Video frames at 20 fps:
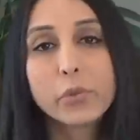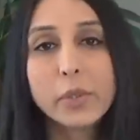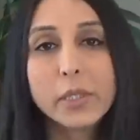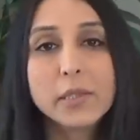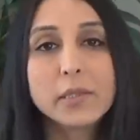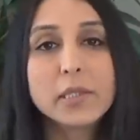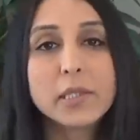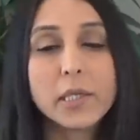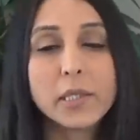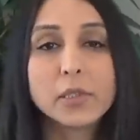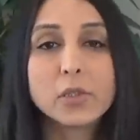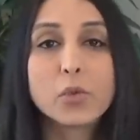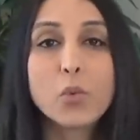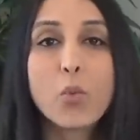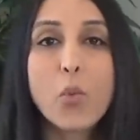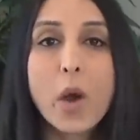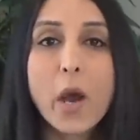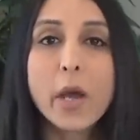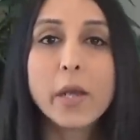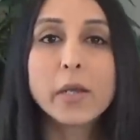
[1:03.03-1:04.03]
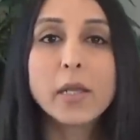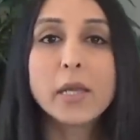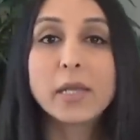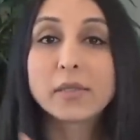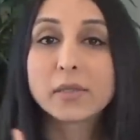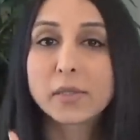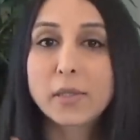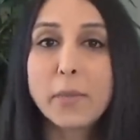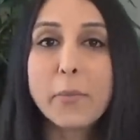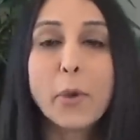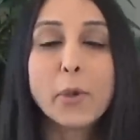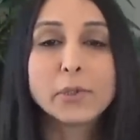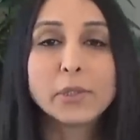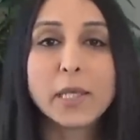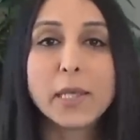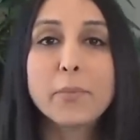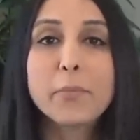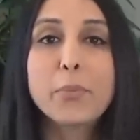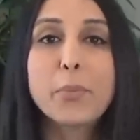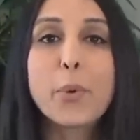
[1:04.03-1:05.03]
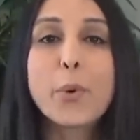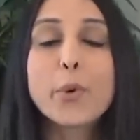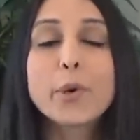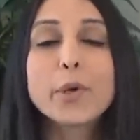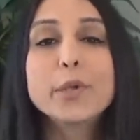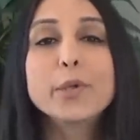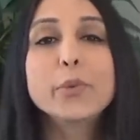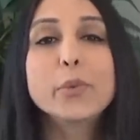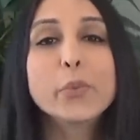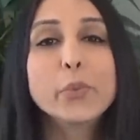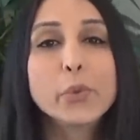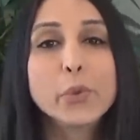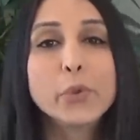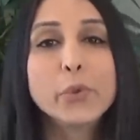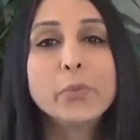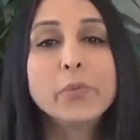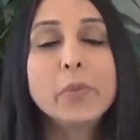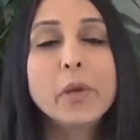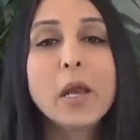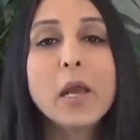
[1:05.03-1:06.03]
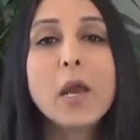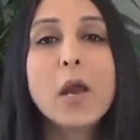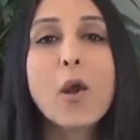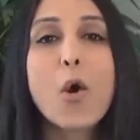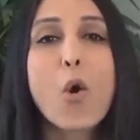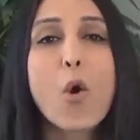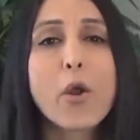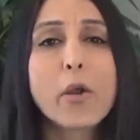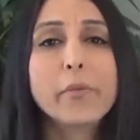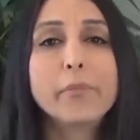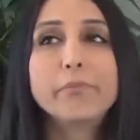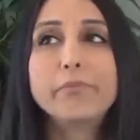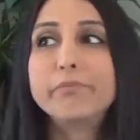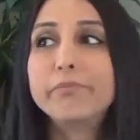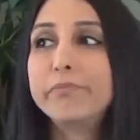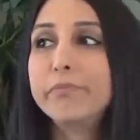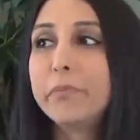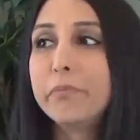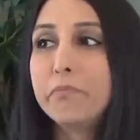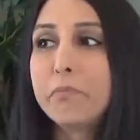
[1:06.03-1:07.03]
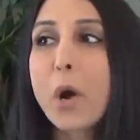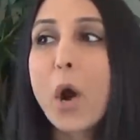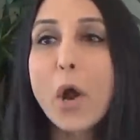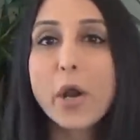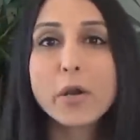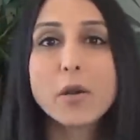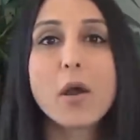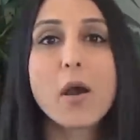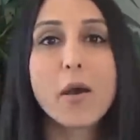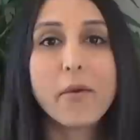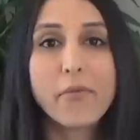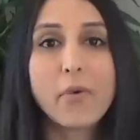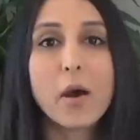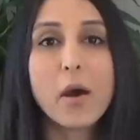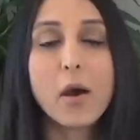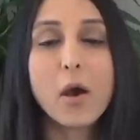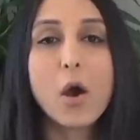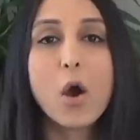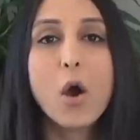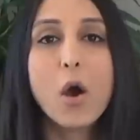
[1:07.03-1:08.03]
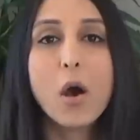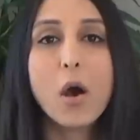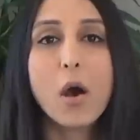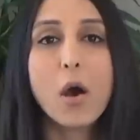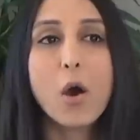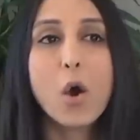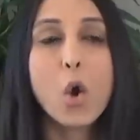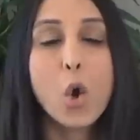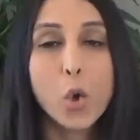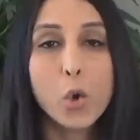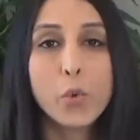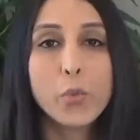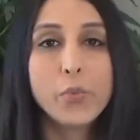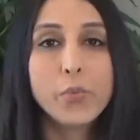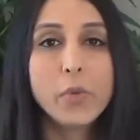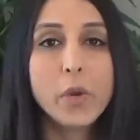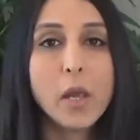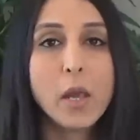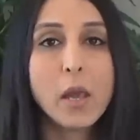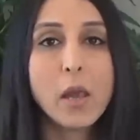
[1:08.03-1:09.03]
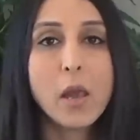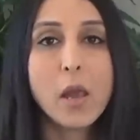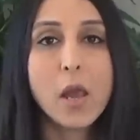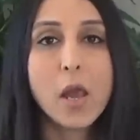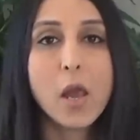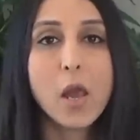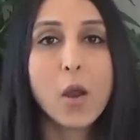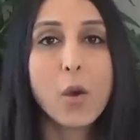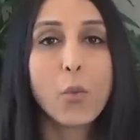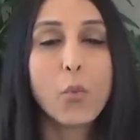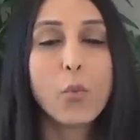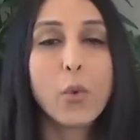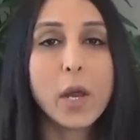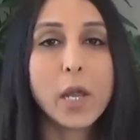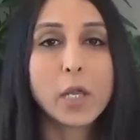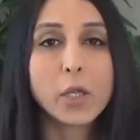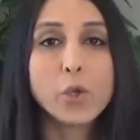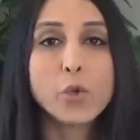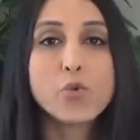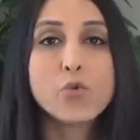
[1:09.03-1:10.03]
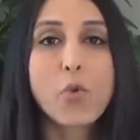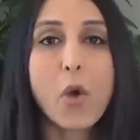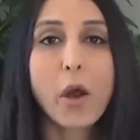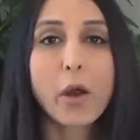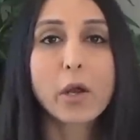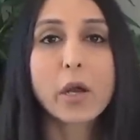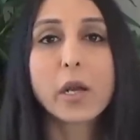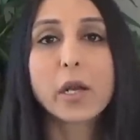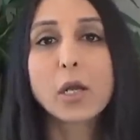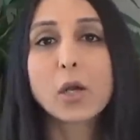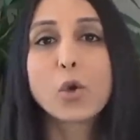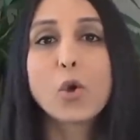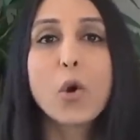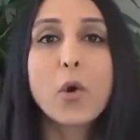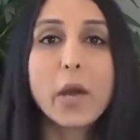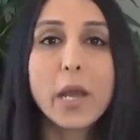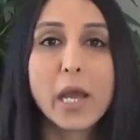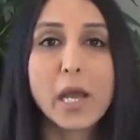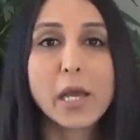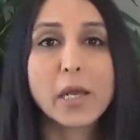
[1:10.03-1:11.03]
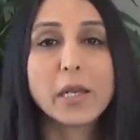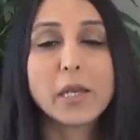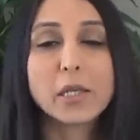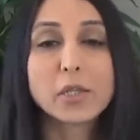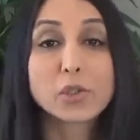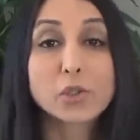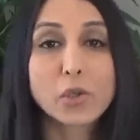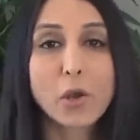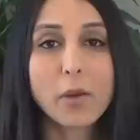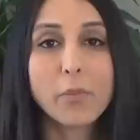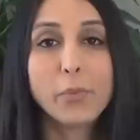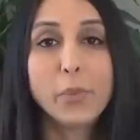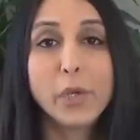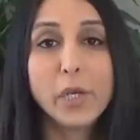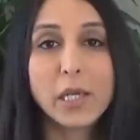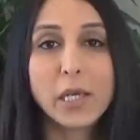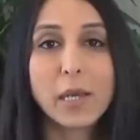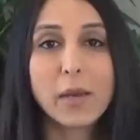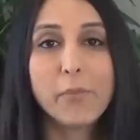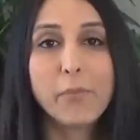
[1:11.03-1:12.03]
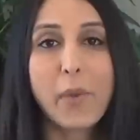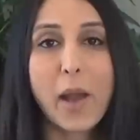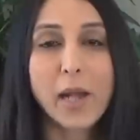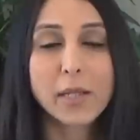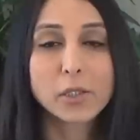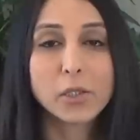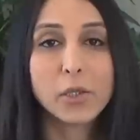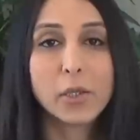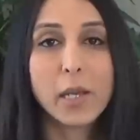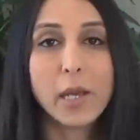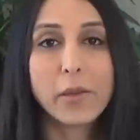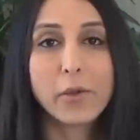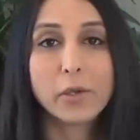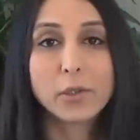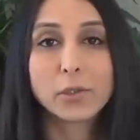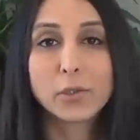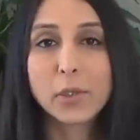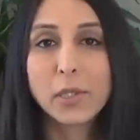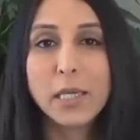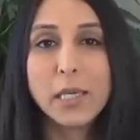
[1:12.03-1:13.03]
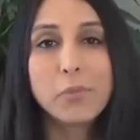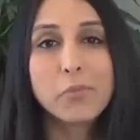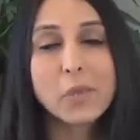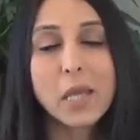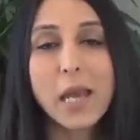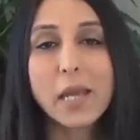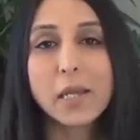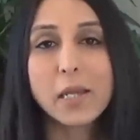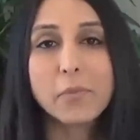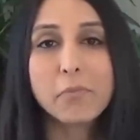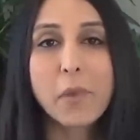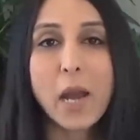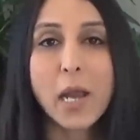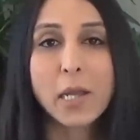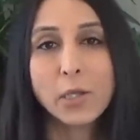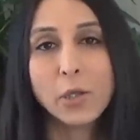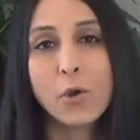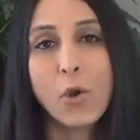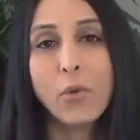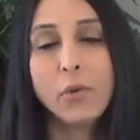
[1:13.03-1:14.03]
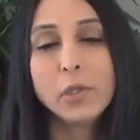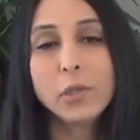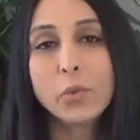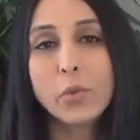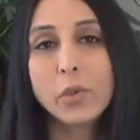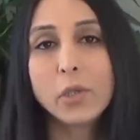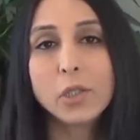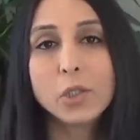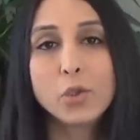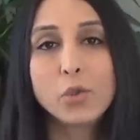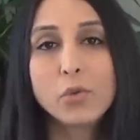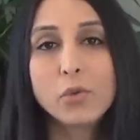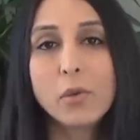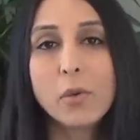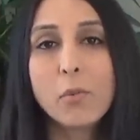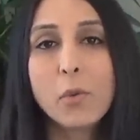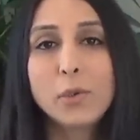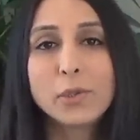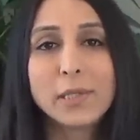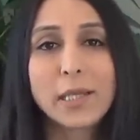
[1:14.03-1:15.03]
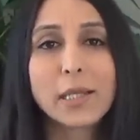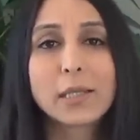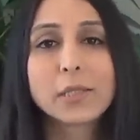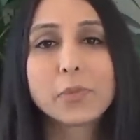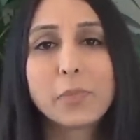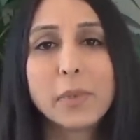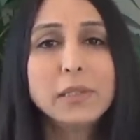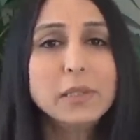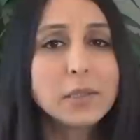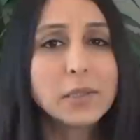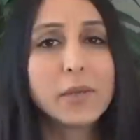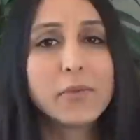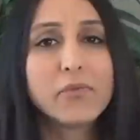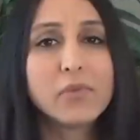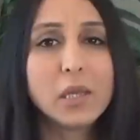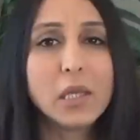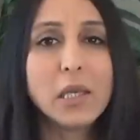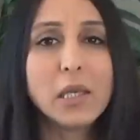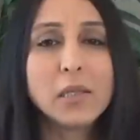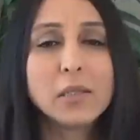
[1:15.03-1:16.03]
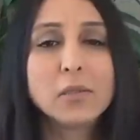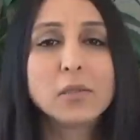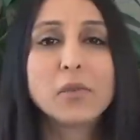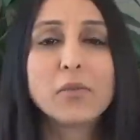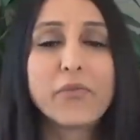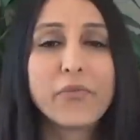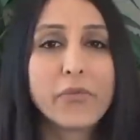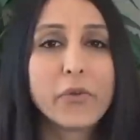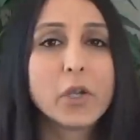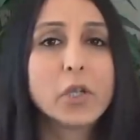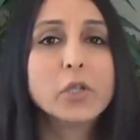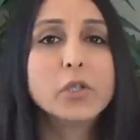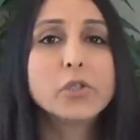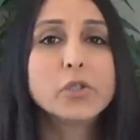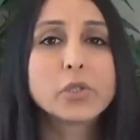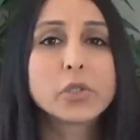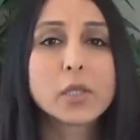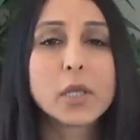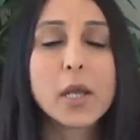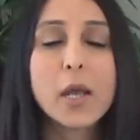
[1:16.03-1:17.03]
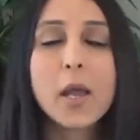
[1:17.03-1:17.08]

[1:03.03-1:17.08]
reasons. One, it's the most important room or part of a home when you are going to go ahead and start putting it back together. So keep that in mind. You always want to do the most expensive things first